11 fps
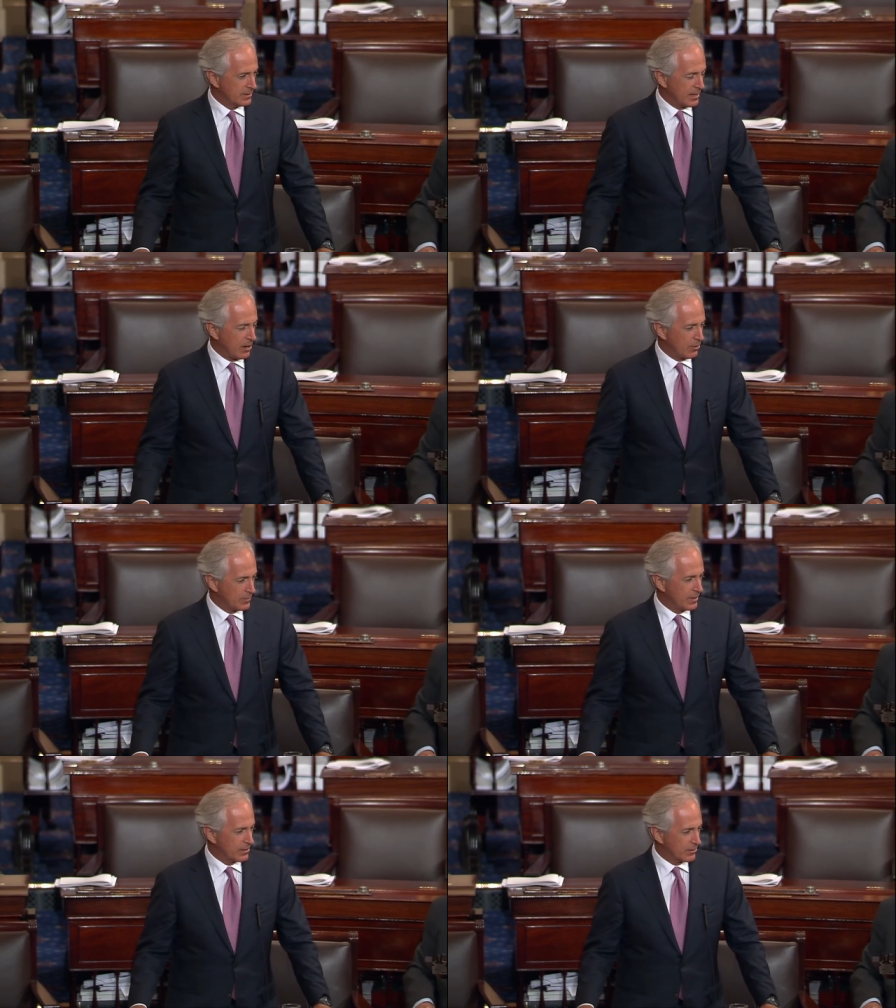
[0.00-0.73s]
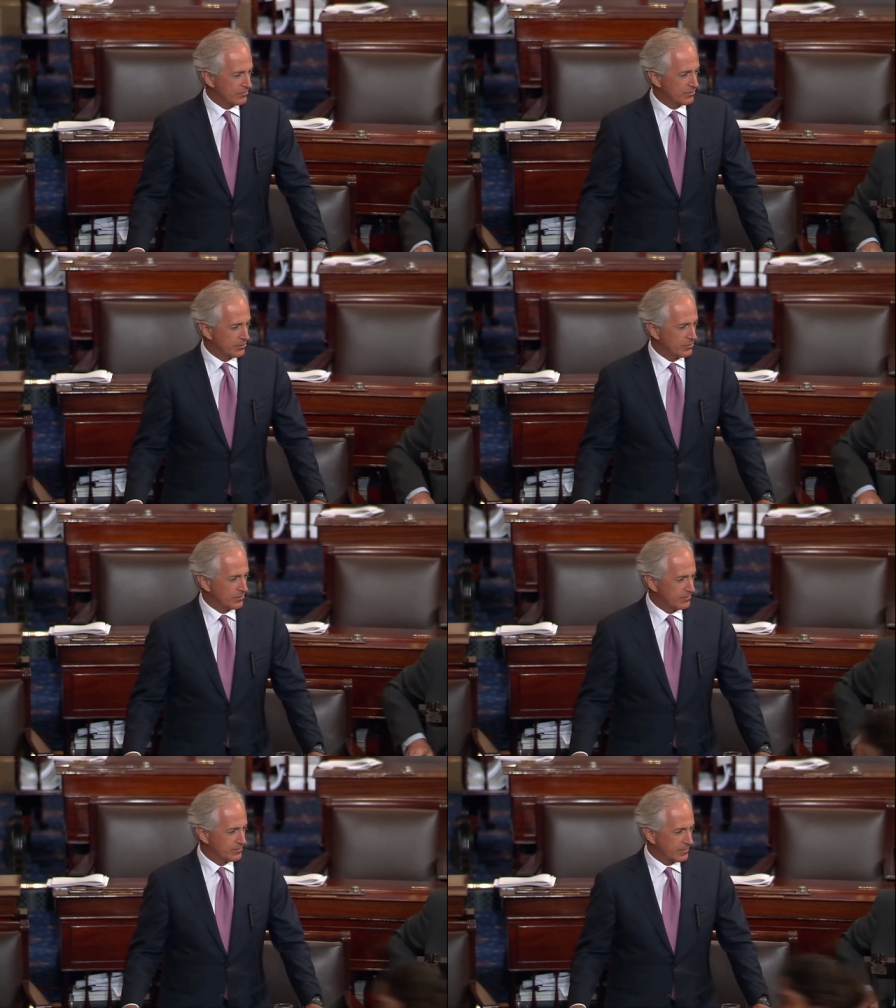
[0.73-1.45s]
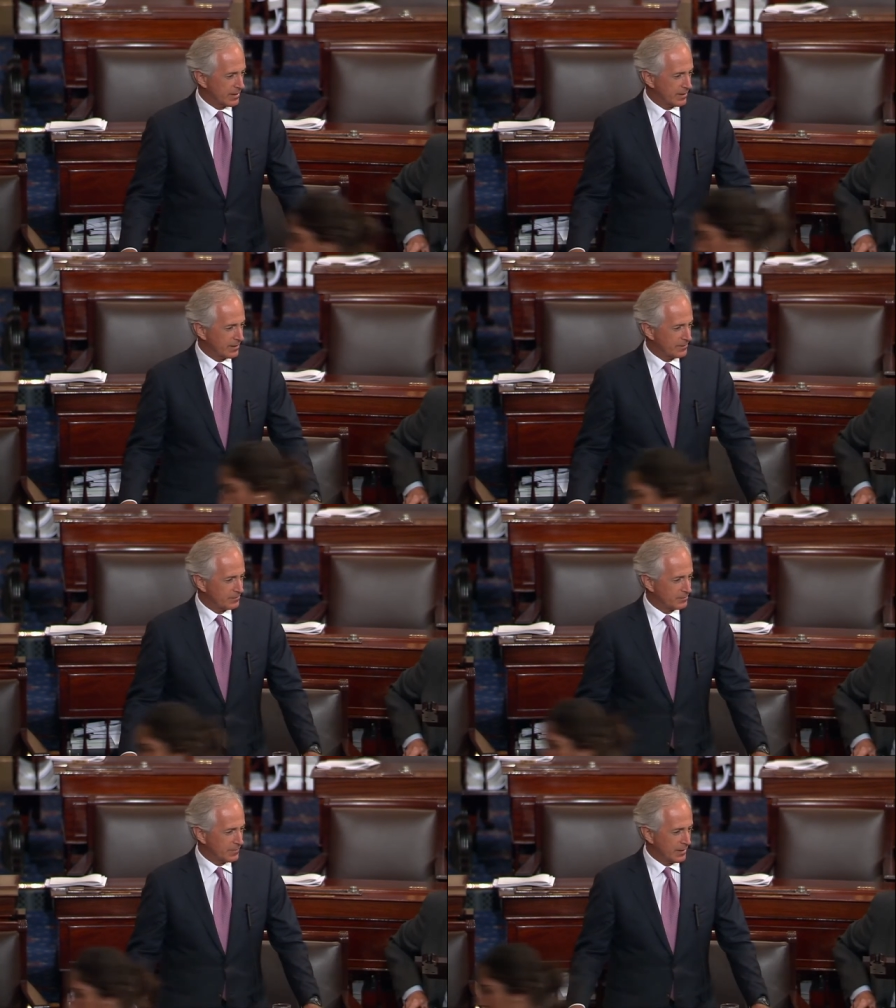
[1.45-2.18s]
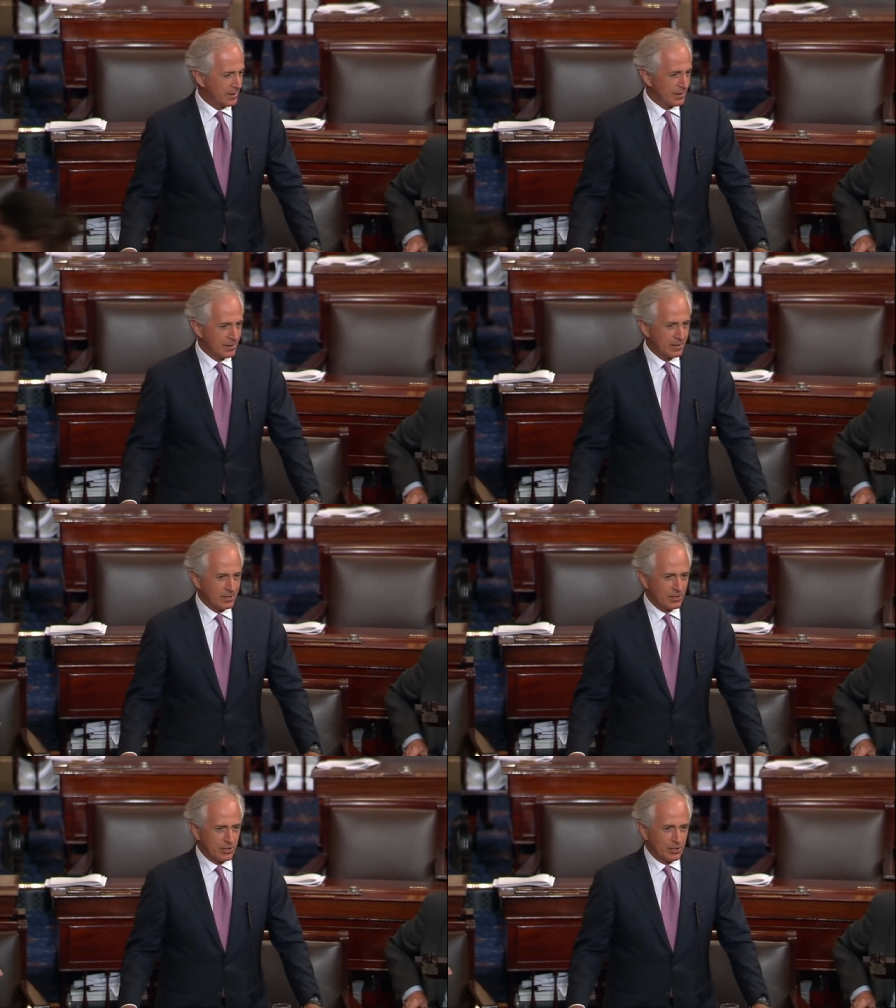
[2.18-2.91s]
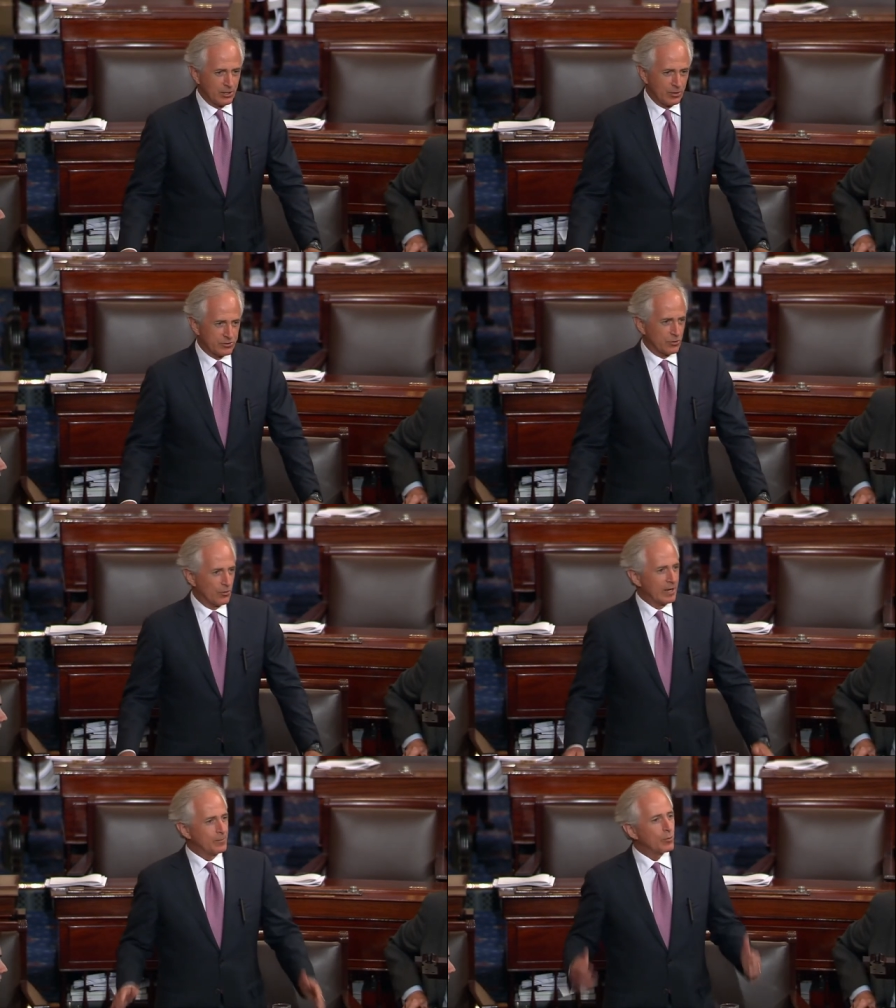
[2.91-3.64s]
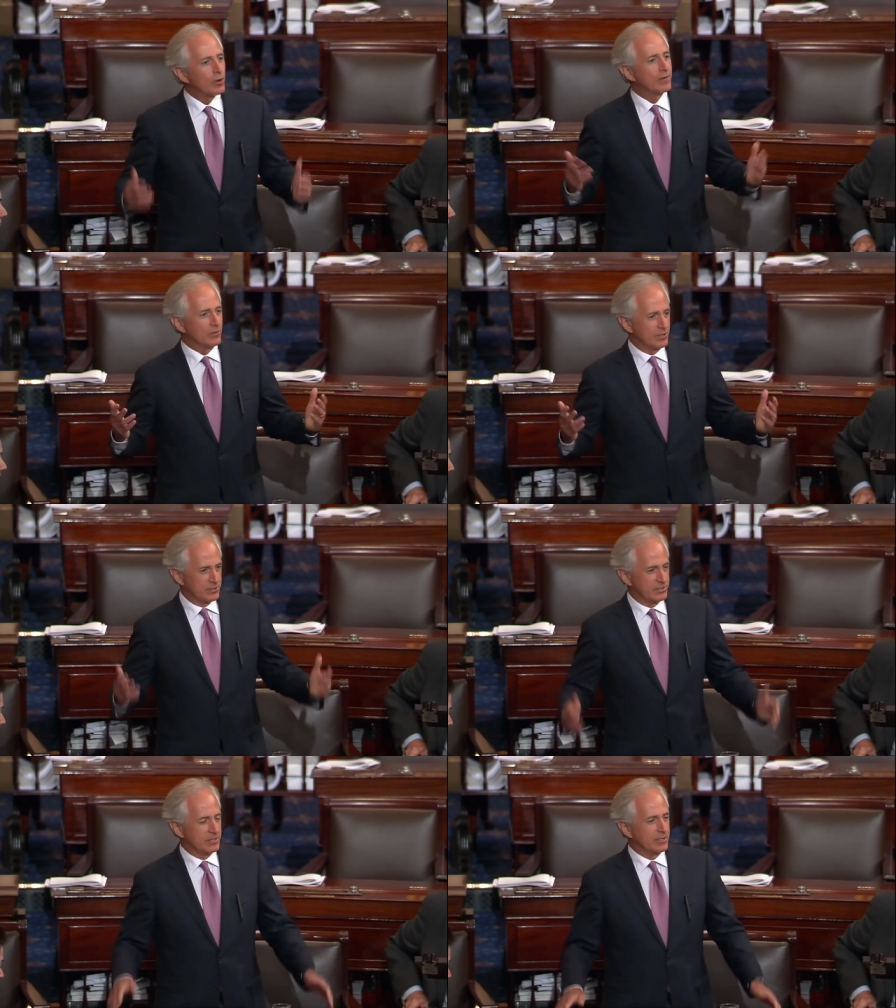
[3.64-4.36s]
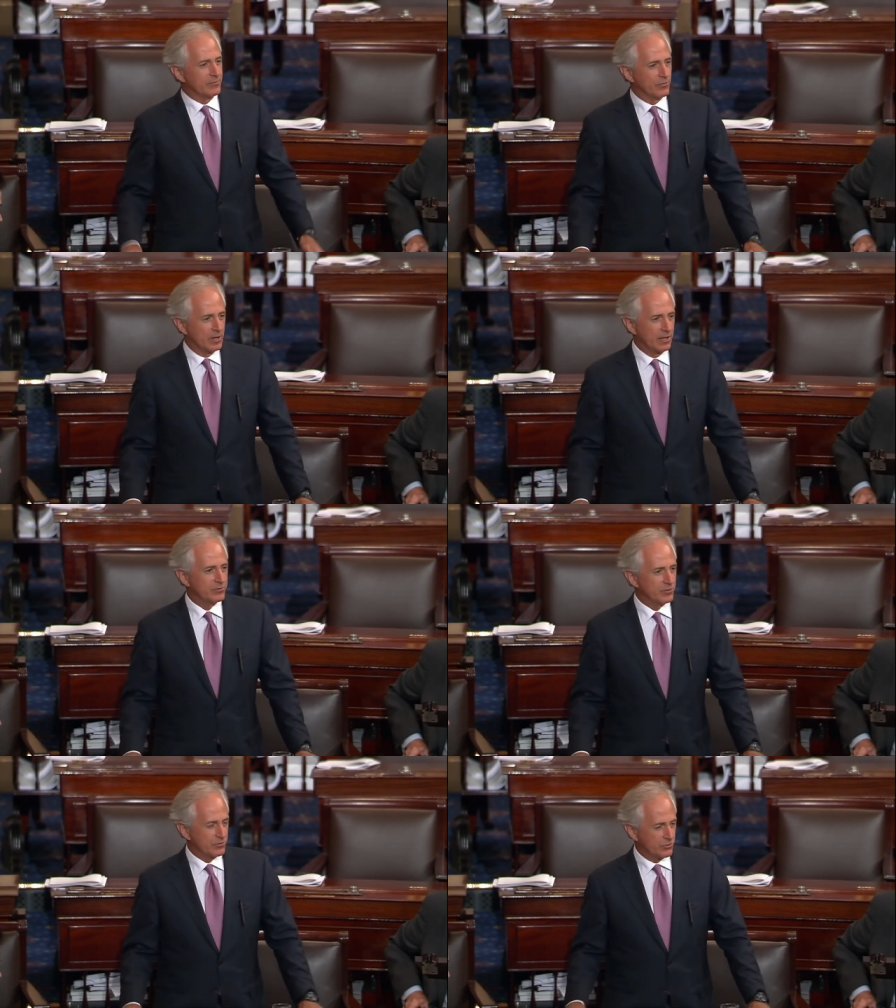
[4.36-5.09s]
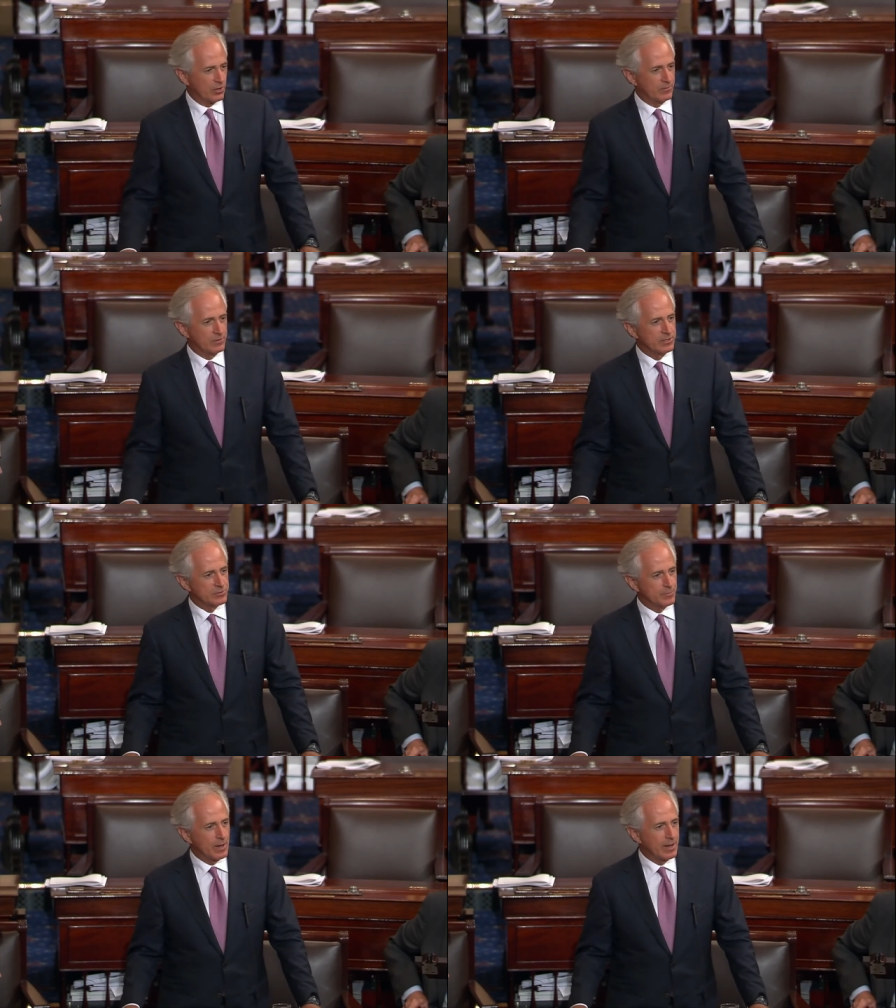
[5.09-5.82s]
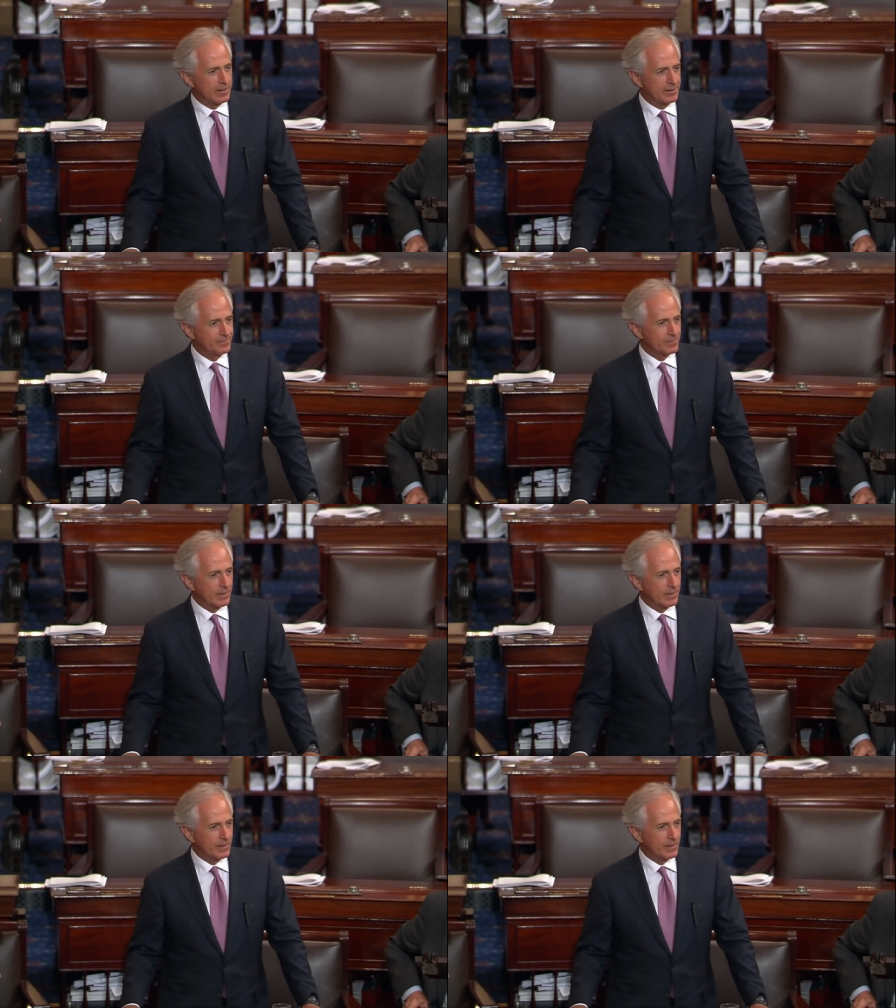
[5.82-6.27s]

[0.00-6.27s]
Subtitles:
Howard Baker funeral. You know, it's a great privilege for us to serve in this body.